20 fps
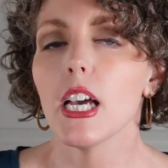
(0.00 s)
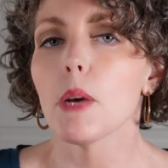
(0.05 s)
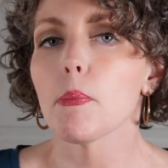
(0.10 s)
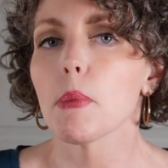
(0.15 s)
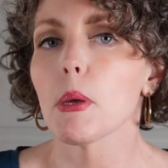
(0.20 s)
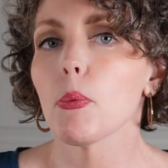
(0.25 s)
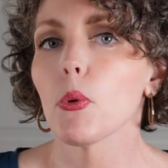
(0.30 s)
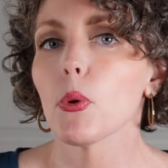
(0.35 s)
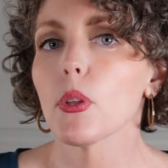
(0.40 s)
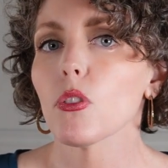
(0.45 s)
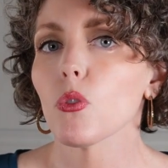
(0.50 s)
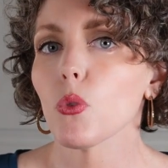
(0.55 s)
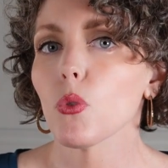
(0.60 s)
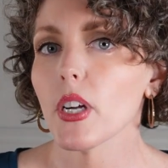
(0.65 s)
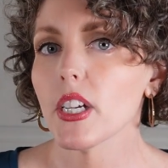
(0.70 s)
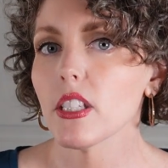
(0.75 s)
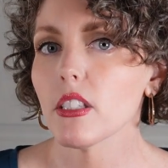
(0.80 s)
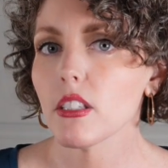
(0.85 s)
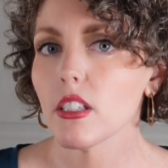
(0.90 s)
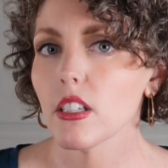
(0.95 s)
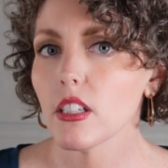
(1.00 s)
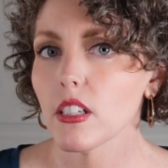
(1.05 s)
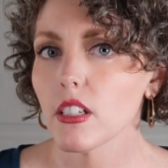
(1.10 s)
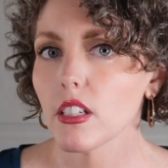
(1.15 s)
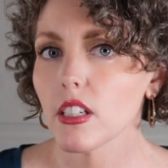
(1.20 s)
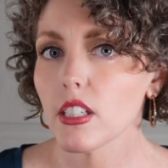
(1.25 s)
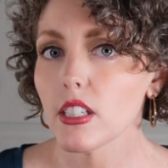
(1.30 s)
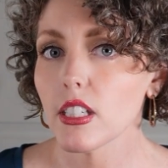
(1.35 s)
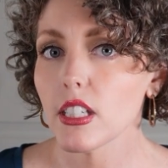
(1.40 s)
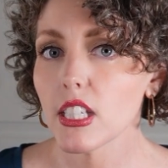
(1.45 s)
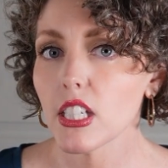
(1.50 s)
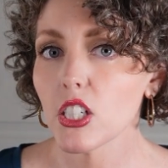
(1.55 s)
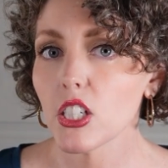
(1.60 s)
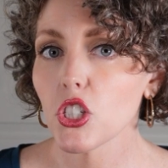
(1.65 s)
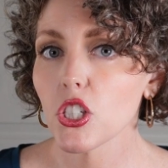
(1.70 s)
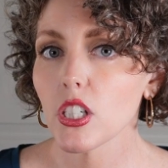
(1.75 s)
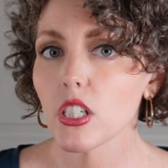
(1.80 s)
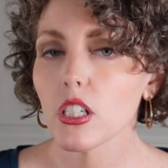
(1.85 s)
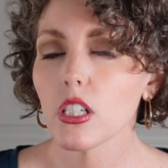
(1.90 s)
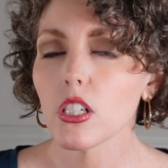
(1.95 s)
People with dry skin
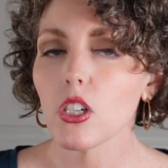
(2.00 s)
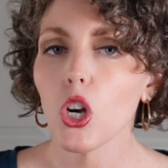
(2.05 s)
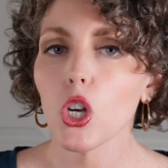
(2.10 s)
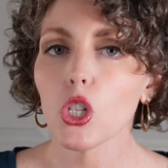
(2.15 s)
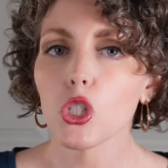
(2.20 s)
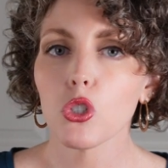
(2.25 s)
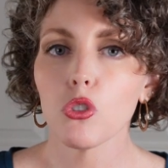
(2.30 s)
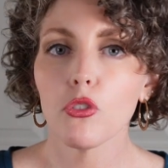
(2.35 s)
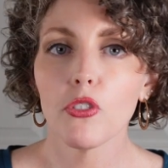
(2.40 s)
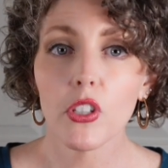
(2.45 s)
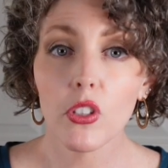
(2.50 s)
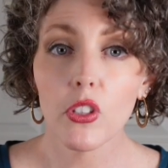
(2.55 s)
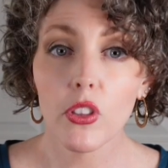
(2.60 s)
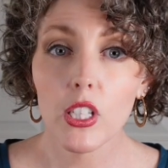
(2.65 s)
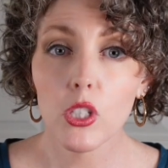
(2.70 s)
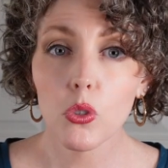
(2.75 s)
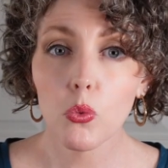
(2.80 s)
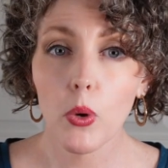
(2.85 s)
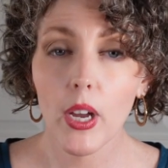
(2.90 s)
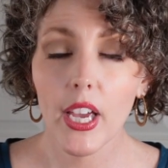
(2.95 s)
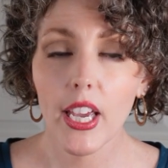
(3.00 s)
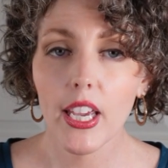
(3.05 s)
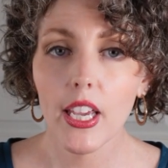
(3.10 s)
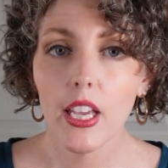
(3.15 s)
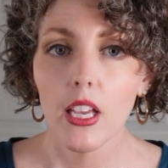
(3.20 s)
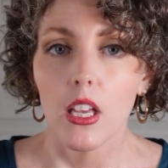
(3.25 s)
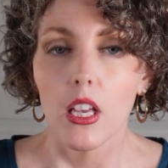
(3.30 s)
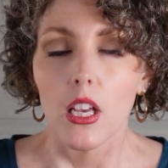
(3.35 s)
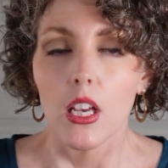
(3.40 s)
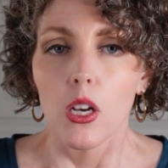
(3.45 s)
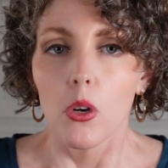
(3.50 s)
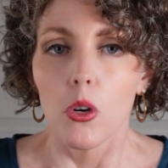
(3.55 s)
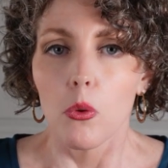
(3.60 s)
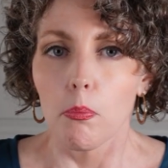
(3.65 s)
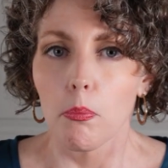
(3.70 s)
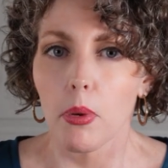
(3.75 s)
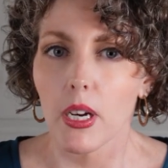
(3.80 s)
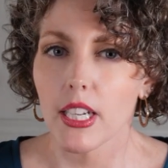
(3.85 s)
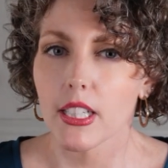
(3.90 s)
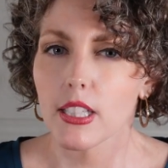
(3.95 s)
condition can also feel this way,
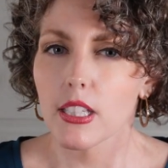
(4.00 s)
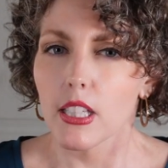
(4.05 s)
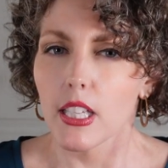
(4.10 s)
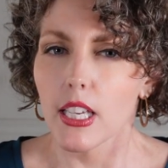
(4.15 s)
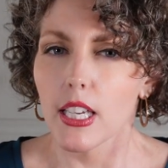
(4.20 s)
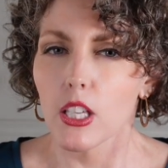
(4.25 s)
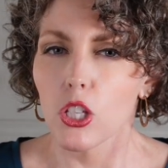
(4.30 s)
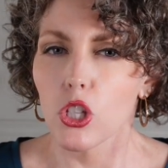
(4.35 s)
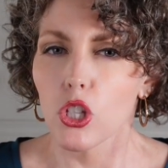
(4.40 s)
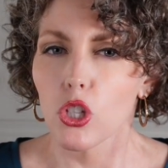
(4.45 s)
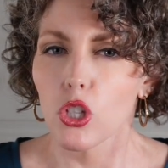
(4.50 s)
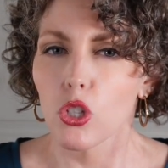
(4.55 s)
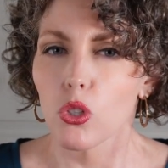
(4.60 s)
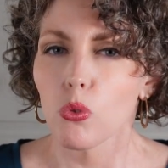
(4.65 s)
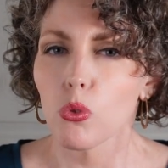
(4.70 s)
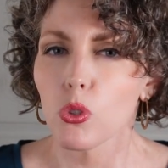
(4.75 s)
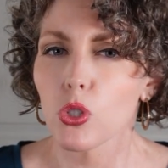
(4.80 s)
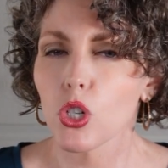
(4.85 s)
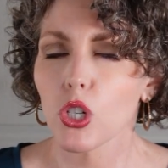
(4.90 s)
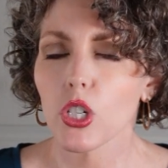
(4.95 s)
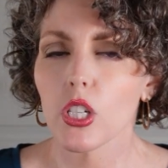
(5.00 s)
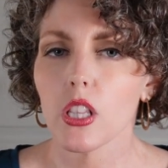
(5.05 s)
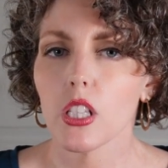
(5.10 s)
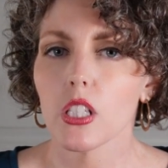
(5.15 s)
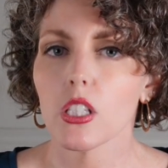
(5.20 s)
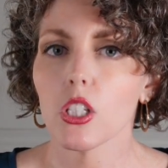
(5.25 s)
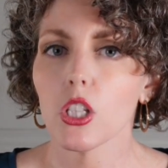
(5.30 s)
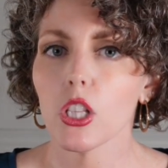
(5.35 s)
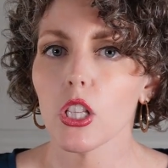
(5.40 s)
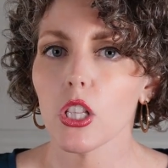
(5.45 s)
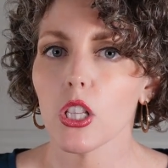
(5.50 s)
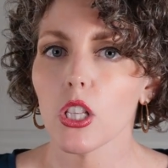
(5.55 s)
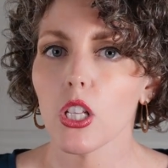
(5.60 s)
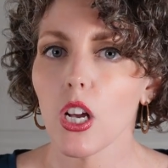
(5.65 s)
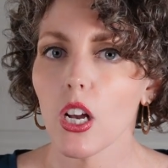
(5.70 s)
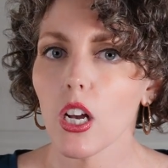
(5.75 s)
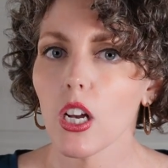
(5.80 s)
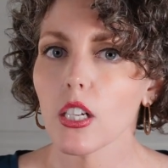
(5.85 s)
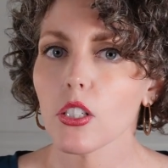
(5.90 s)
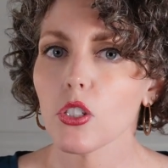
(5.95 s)
but it's like you started this a
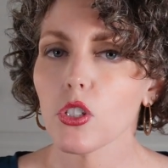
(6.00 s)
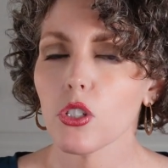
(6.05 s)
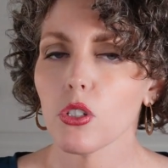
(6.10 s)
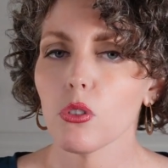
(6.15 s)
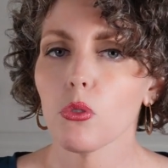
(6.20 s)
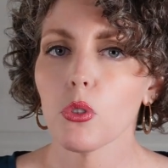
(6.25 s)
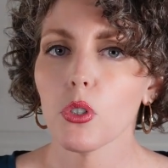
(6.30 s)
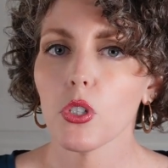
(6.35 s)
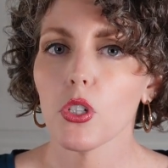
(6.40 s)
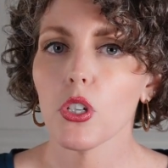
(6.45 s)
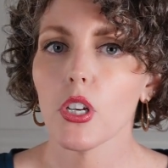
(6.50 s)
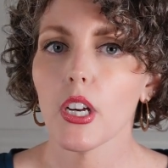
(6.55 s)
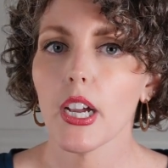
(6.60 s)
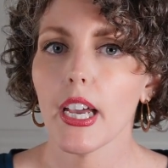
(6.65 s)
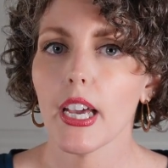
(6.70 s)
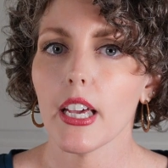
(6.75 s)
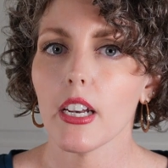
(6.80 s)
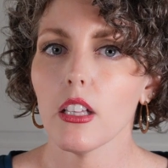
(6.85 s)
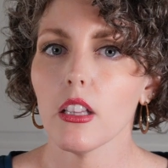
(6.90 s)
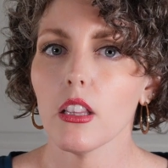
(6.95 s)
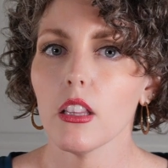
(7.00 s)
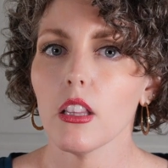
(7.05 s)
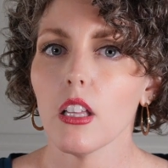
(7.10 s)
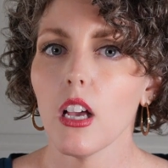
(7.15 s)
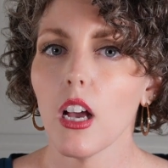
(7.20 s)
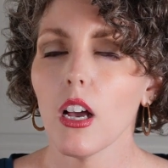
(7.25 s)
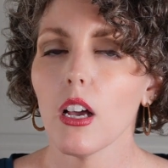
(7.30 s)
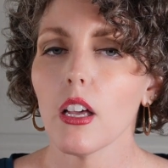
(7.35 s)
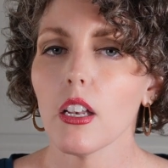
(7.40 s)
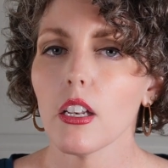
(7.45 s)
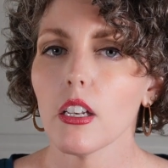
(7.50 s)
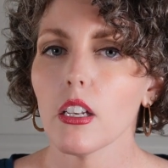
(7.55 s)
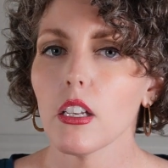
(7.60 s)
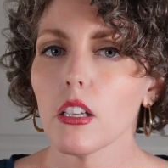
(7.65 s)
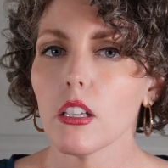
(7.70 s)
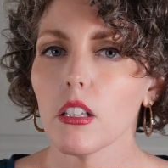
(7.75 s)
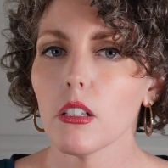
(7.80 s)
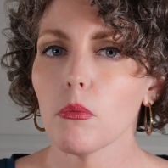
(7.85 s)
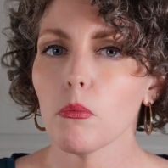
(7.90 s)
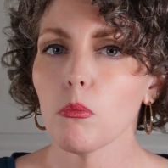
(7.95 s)
lot sooner and a lot
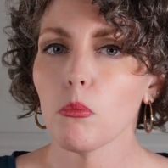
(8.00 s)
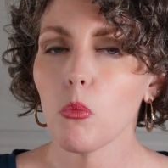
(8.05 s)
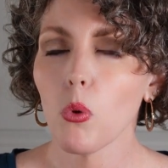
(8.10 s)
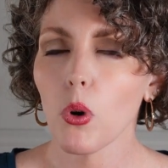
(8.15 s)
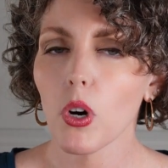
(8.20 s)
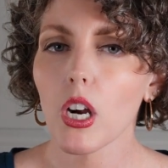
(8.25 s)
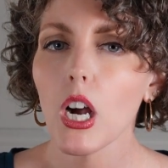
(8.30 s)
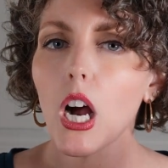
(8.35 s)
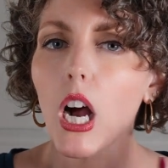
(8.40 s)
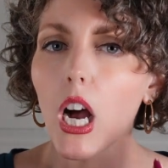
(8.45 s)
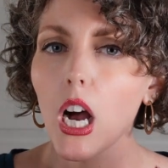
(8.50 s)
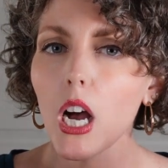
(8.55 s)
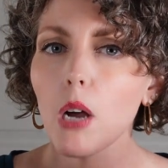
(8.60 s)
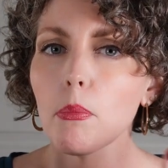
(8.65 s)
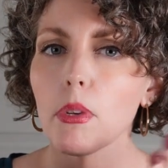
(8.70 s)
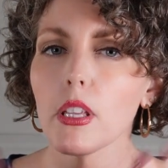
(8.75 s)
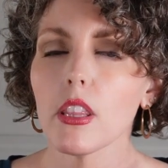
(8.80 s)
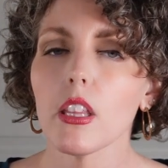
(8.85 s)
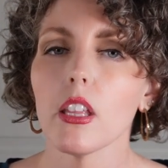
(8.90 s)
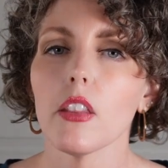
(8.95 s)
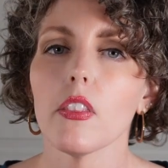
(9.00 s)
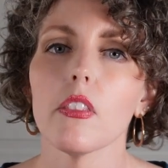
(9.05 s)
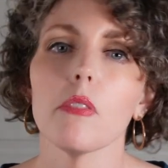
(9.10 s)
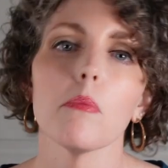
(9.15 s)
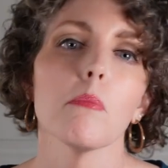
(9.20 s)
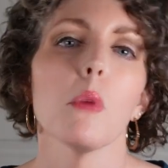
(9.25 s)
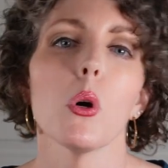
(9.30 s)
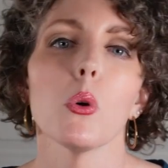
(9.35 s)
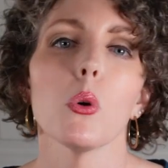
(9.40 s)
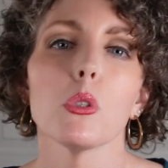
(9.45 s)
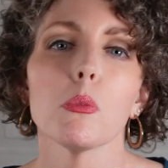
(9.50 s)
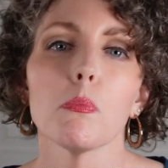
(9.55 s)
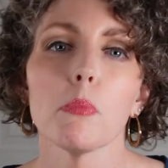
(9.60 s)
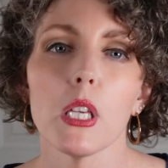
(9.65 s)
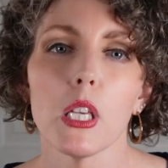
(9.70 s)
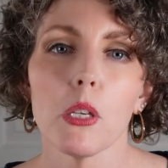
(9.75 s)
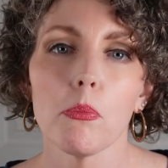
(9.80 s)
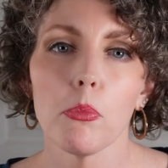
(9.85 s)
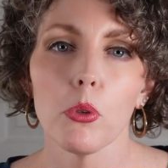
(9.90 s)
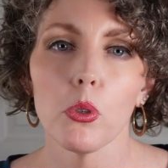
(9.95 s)
more common than most
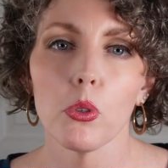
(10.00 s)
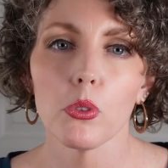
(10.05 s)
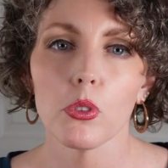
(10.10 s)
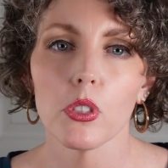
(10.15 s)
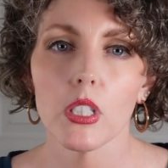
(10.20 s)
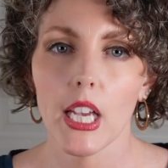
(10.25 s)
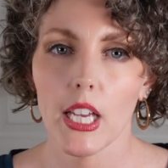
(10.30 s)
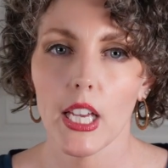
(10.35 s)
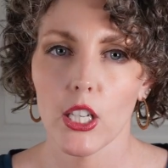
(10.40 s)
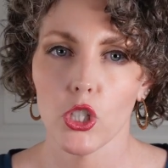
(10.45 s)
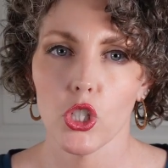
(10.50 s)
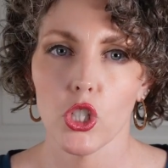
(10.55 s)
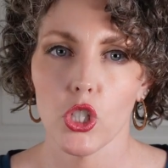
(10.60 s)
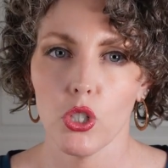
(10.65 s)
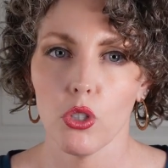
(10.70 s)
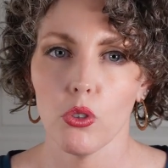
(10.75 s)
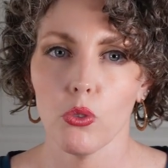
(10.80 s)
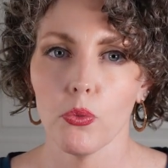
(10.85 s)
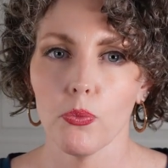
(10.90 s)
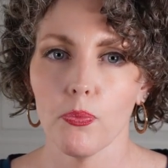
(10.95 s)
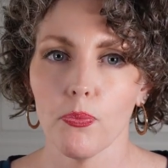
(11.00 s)
people tend to.